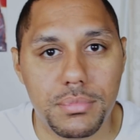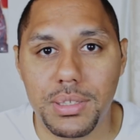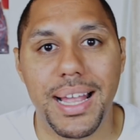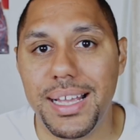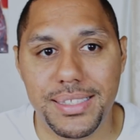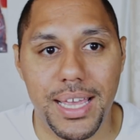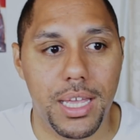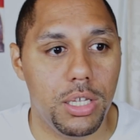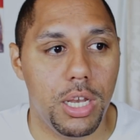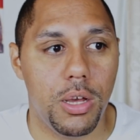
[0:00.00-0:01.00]
like I
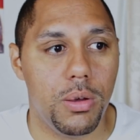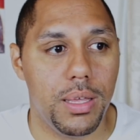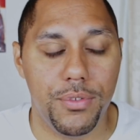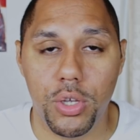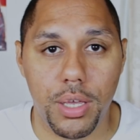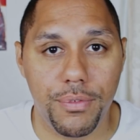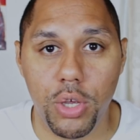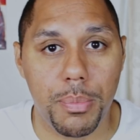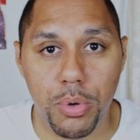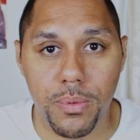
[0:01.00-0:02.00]
said, you know, if
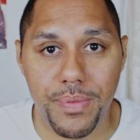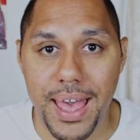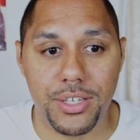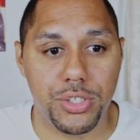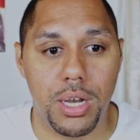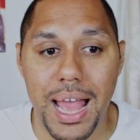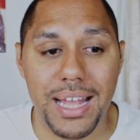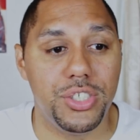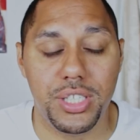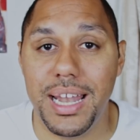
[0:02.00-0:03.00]
you're approved faster, I
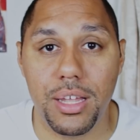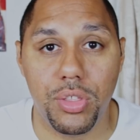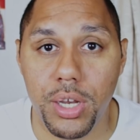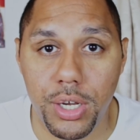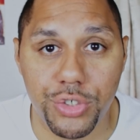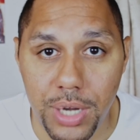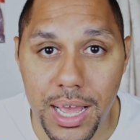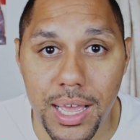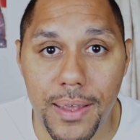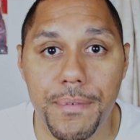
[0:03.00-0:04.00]
just get out there,
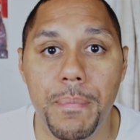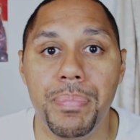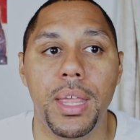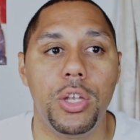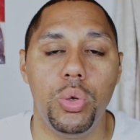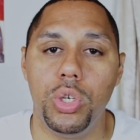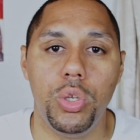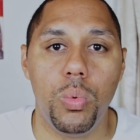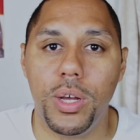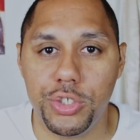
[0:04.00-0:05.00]
drive,
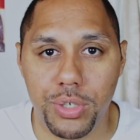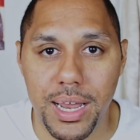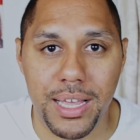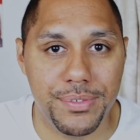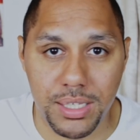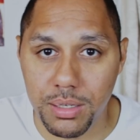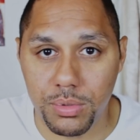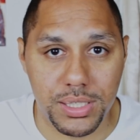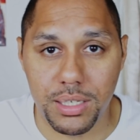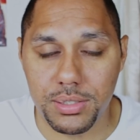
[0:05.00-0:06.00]
do one drive, see
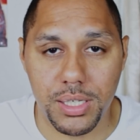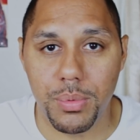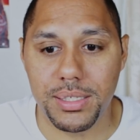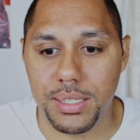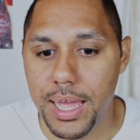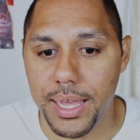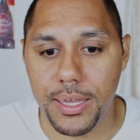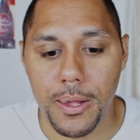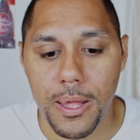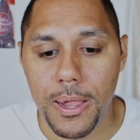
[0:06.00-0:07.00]
what it's
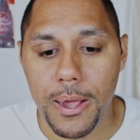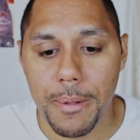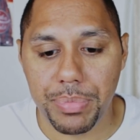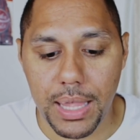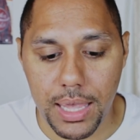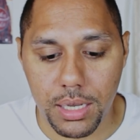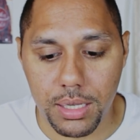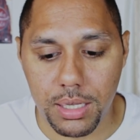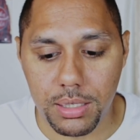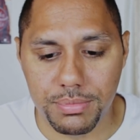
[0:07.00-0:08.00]
like. And
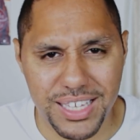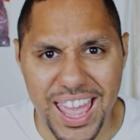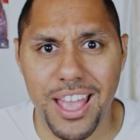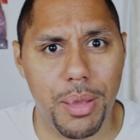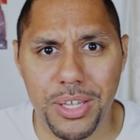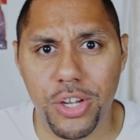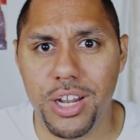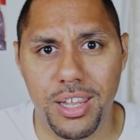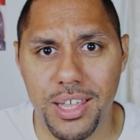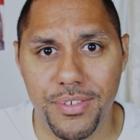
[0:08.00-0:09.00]
yeah, I mean, you're
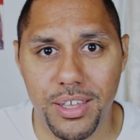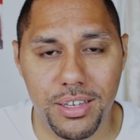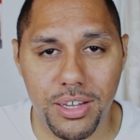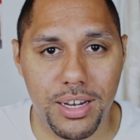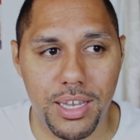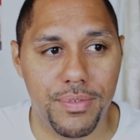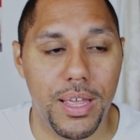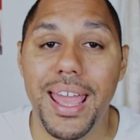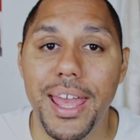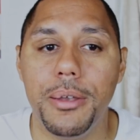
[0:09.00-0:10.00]
going to love it. You're going to love it.
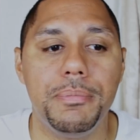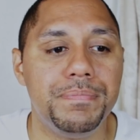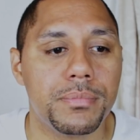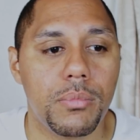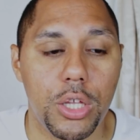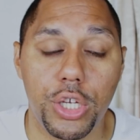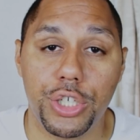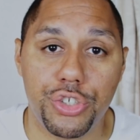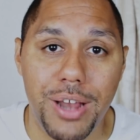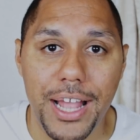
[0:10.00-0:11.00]
And you can
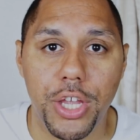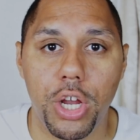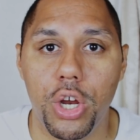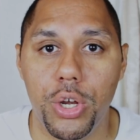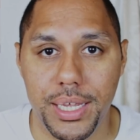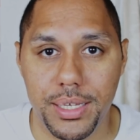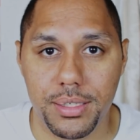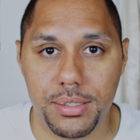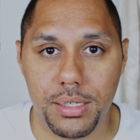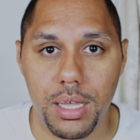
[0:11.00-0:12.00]
track your
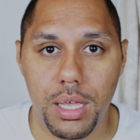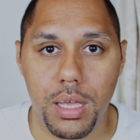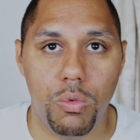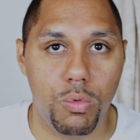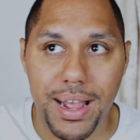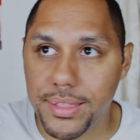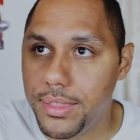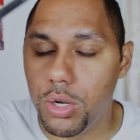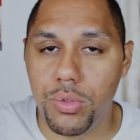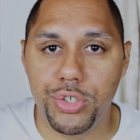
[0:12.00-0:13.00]
earnings right
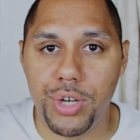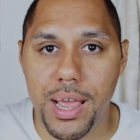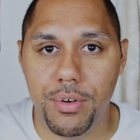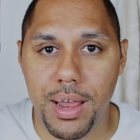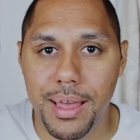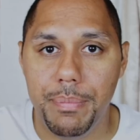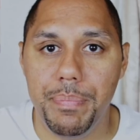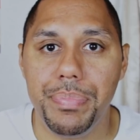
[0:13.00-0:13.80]
there on the driver app.